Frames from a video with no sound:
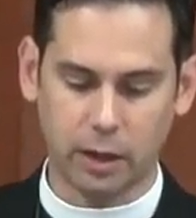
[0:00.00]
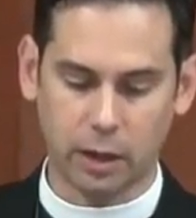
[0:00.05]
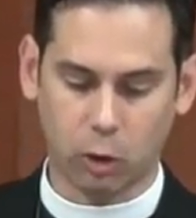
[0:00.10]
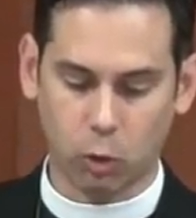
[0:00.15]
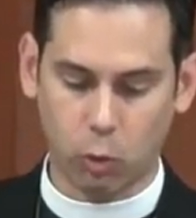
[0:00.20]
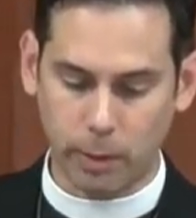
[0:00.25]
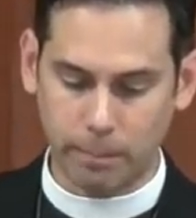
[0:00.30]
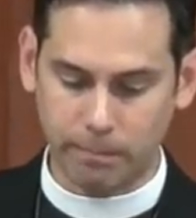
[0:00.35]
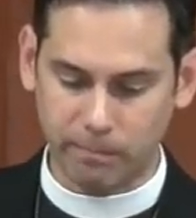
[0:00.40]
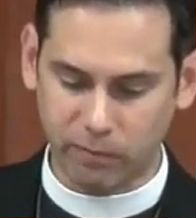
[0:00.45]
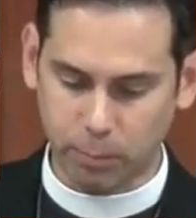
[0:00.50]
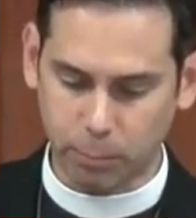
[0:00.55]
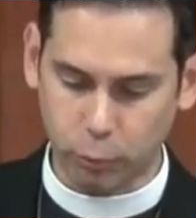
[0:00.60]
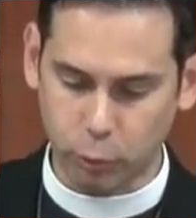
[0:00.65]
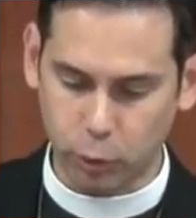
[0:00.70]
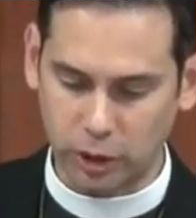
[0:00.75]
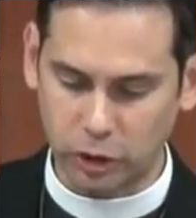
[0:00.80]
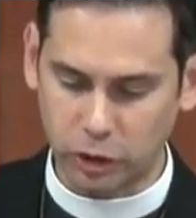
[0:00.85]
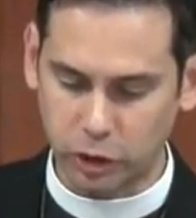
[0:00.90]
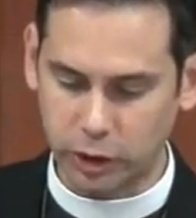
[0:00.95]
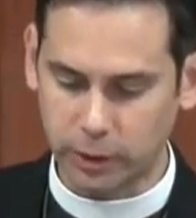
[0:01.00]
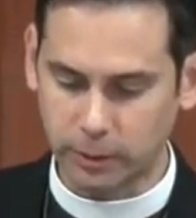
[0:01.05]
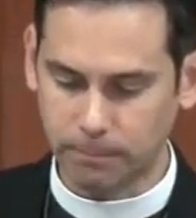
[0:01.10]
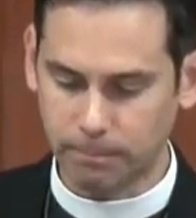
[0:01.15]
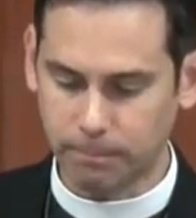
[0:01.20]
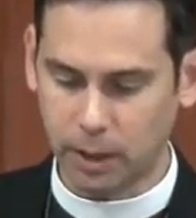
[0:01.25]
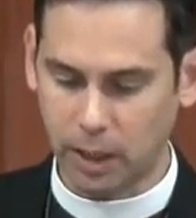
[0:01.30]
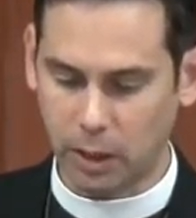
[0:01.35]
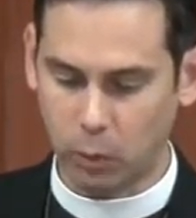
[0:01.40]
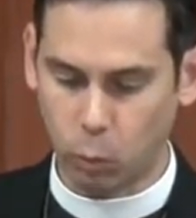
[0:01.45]
equipped for preaching
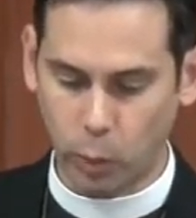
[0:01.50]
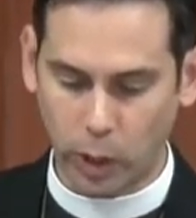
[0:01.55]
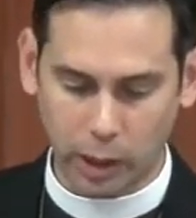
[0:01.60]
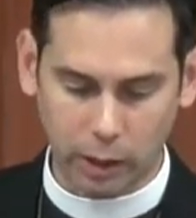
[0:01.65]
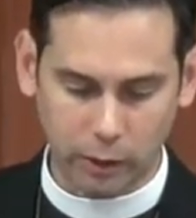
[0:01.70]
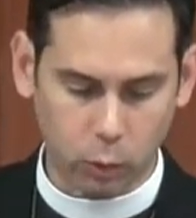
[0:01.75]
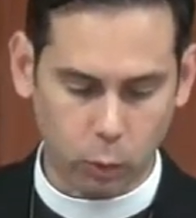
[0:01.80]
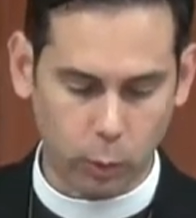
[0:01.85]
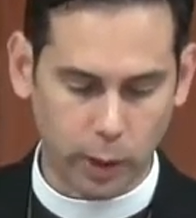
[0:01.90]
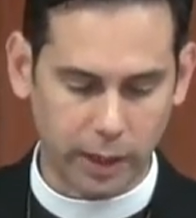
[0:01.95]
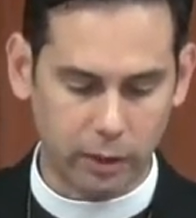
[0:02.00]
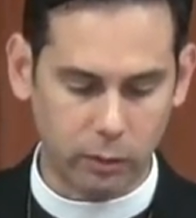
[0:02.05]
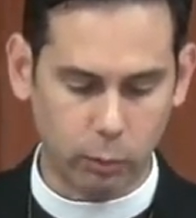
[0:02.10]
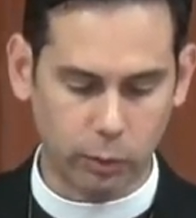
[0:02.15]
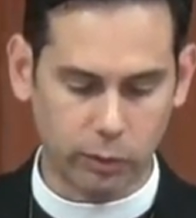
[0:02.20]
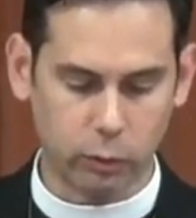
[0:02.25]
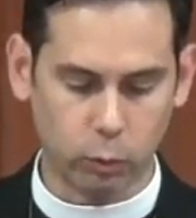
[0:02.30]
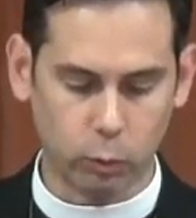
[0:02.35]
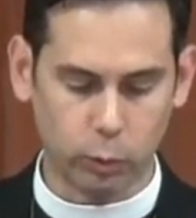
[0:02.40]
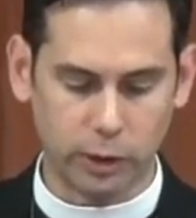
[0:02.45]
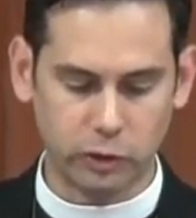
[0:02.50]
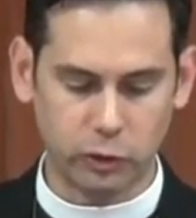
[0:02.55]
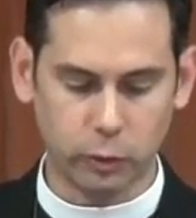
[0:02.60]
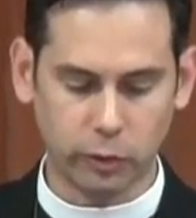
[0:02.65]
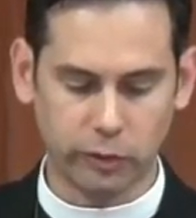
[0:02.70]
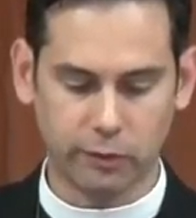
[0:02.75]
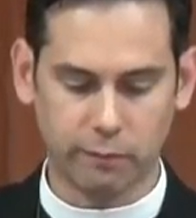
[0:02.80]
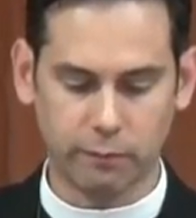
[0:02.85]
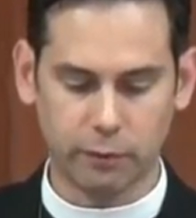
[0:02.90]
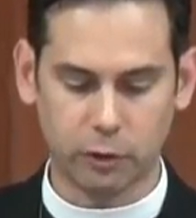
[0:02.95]
and well acquainted with the
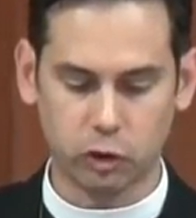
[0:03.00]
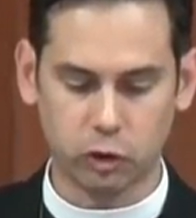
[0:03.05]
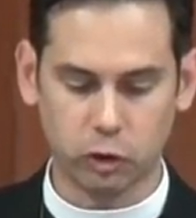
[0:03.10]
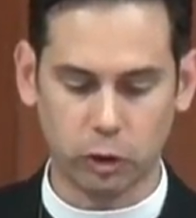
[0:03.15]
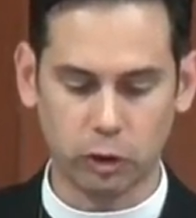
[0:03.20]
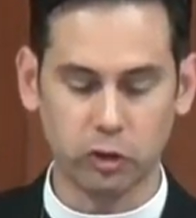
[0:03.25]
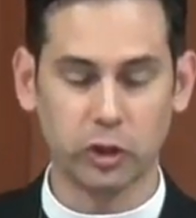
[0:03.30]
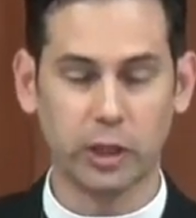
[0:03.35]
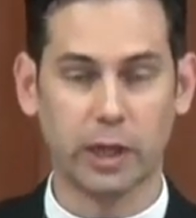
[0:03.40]
rituals of the church,